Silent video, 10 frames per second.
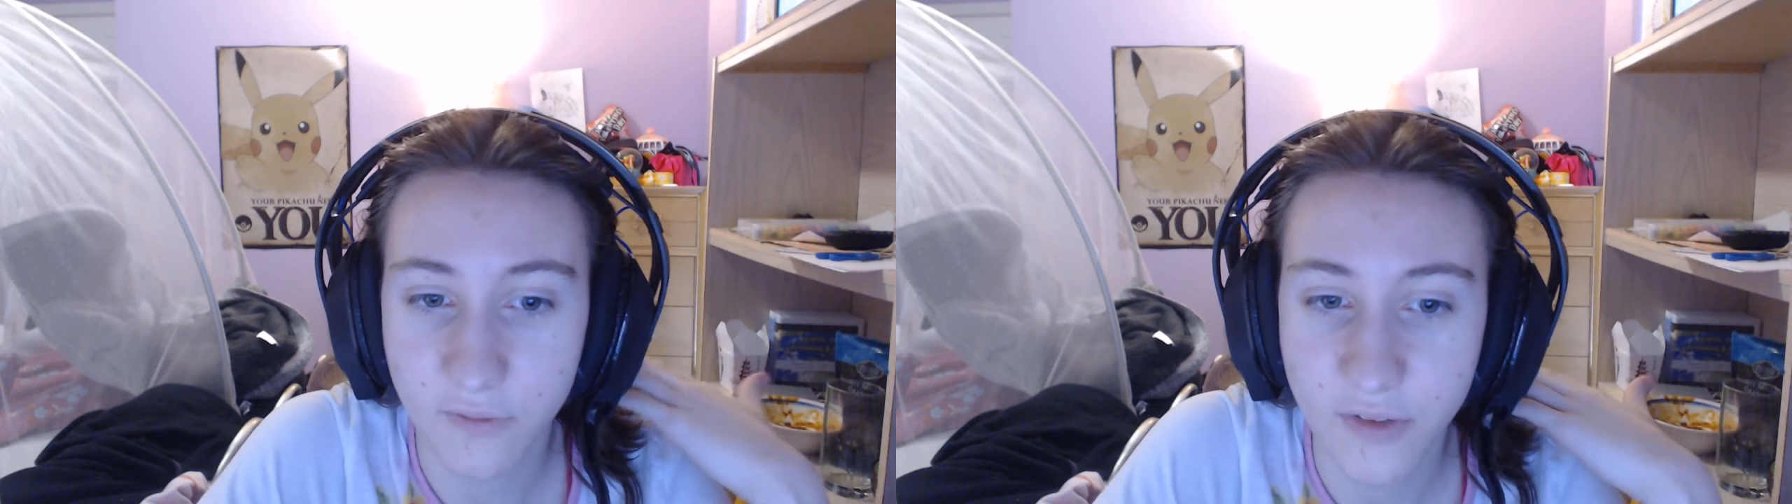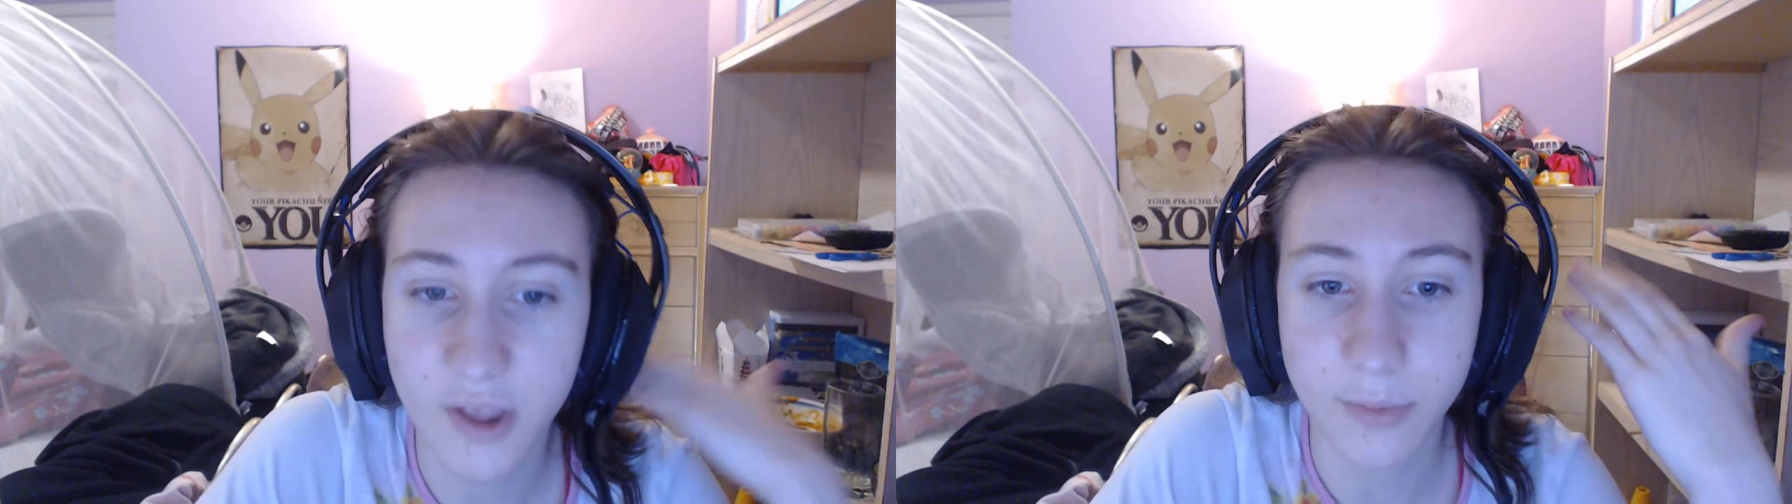
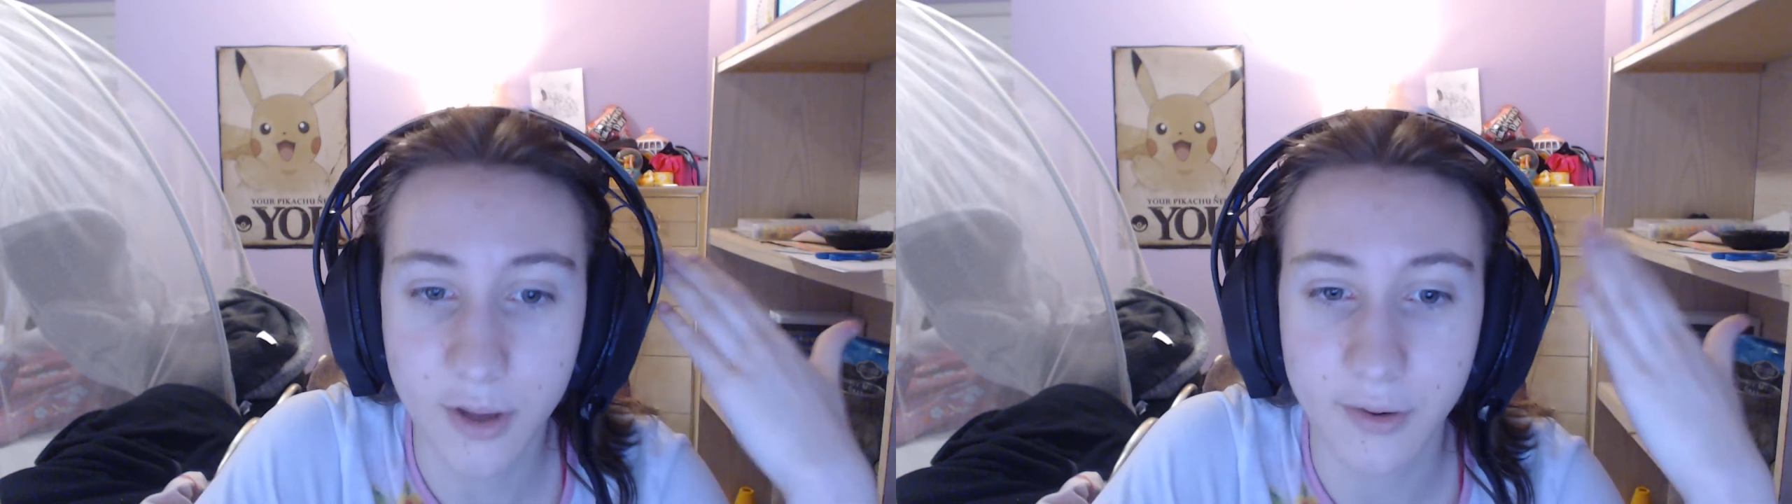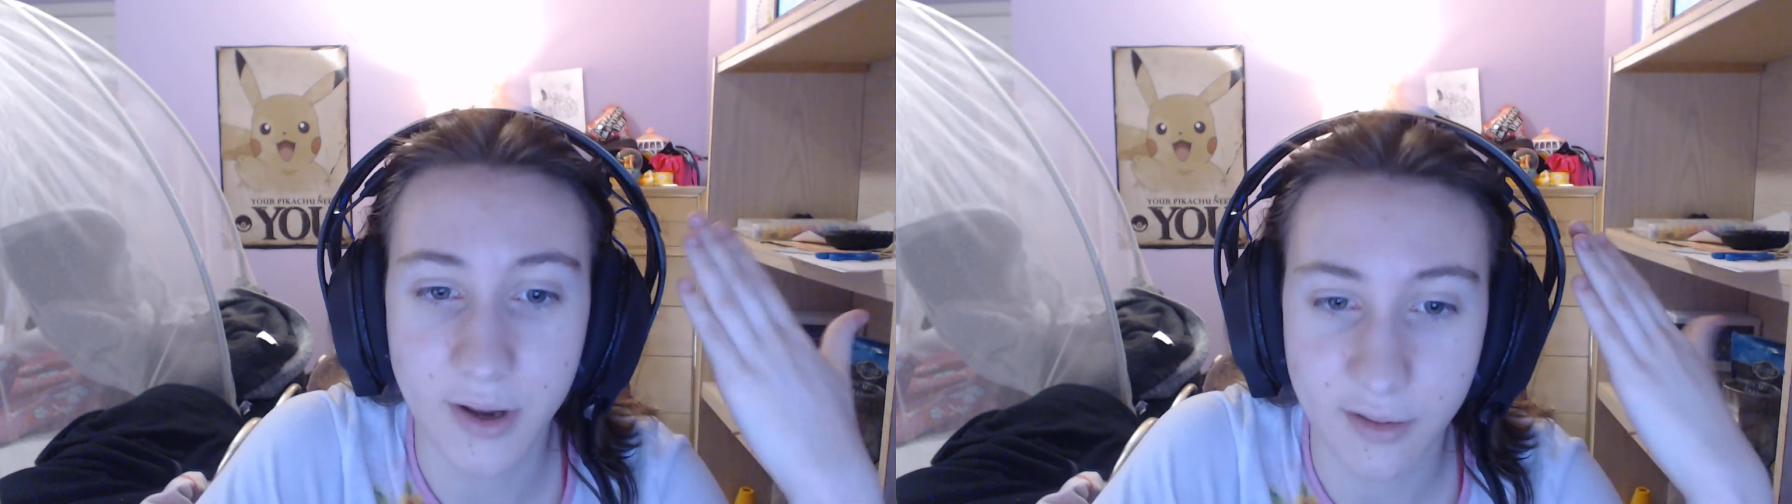Film
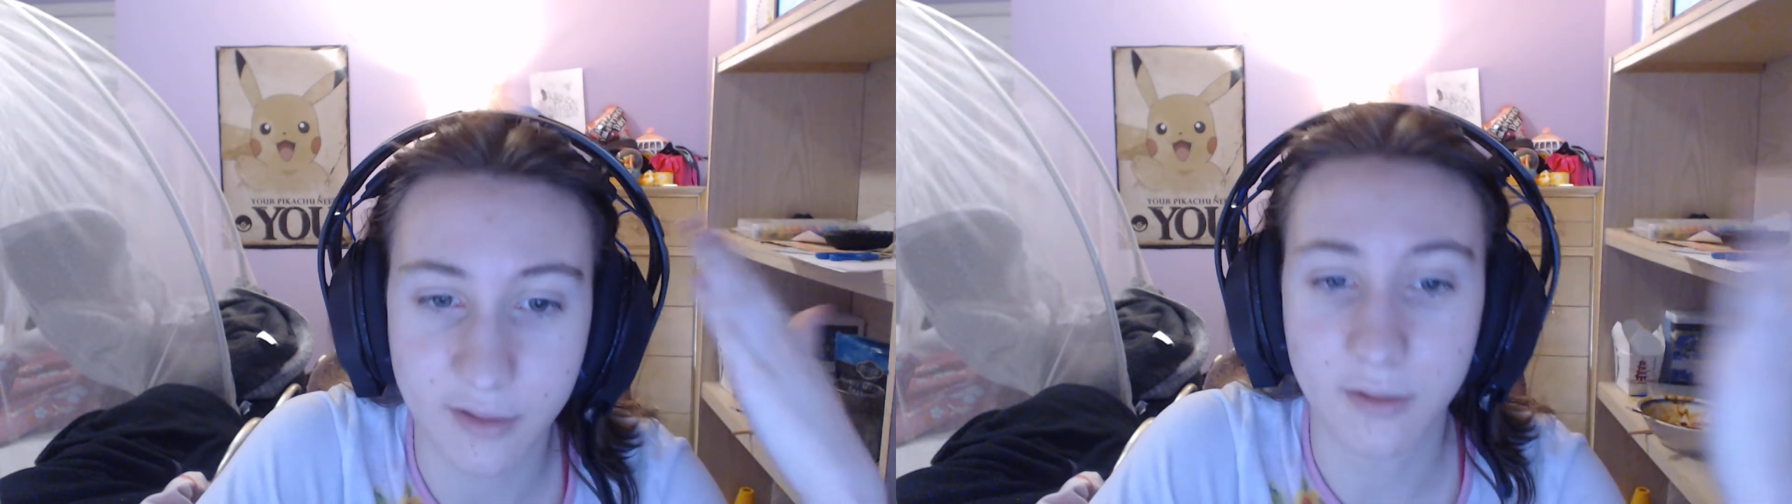theory is